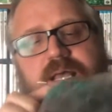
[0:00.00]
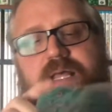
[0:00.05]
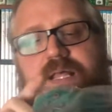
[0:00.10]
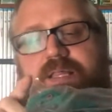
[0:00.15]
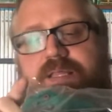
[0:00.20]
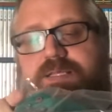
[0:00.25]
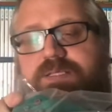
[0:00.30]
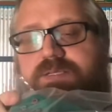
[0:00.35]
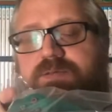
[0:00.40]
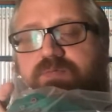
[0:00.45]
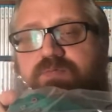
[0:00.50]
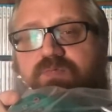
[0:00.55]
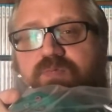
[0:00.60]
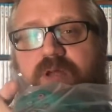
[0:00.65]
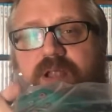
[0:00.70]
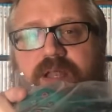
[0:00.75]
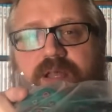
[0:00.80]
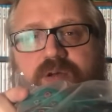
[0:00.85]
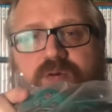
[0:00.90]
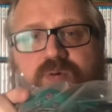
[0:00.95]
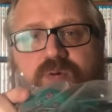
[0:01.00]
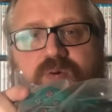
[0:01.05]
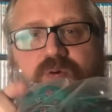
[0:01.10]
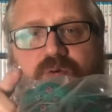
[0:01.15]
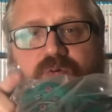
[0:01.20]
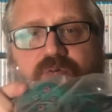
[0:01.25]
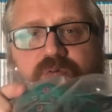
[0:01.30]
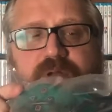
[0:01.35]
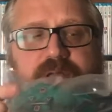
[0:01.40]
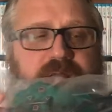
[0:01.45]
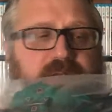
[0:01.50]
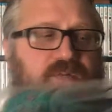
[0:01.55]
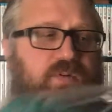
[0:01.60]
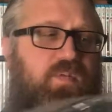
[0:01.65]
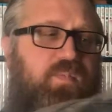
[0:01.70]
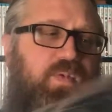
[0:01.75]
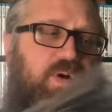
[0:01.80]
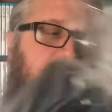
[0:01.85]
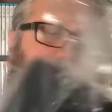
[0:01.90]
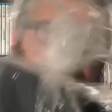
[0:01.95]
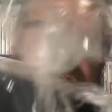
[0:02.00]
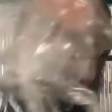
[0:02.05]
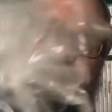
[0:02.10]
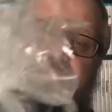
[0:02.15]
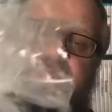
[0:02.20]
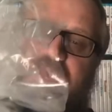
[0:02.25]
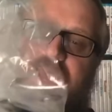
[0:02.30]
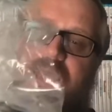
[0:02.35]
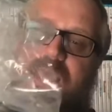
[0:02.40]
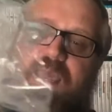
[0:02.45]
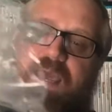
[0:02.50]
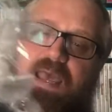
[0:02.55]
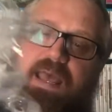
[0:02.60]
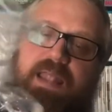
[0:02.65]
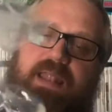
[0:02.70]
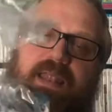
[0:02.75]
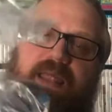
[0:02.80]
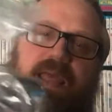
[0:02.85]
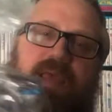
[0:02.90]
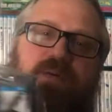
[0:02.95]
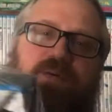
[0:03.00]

this really cool green remote, and it was